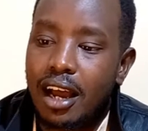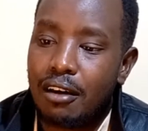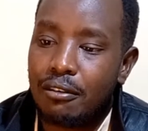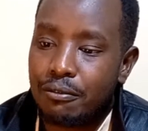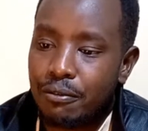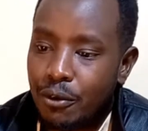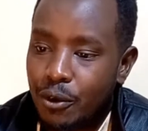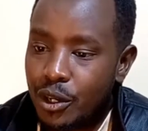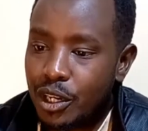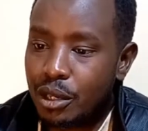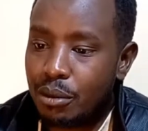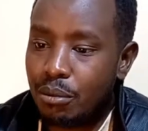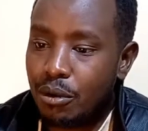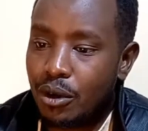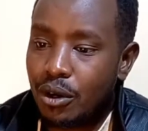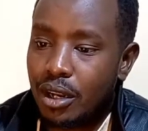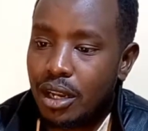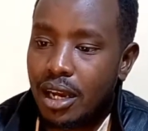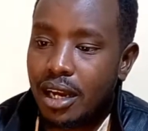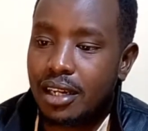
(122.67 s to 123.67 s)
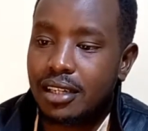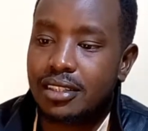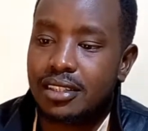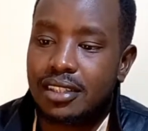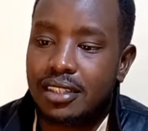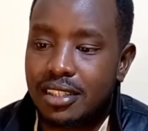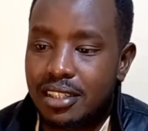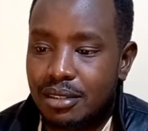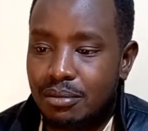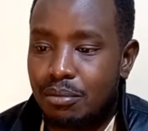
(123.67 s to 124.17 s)
affordable,
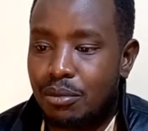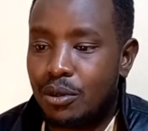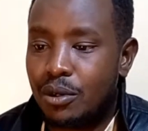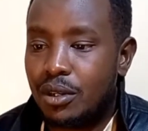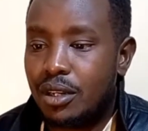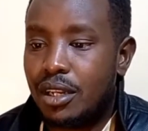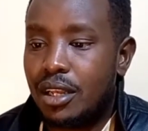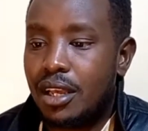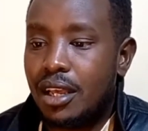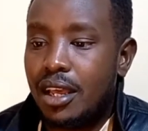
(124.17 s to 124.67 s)
accessible,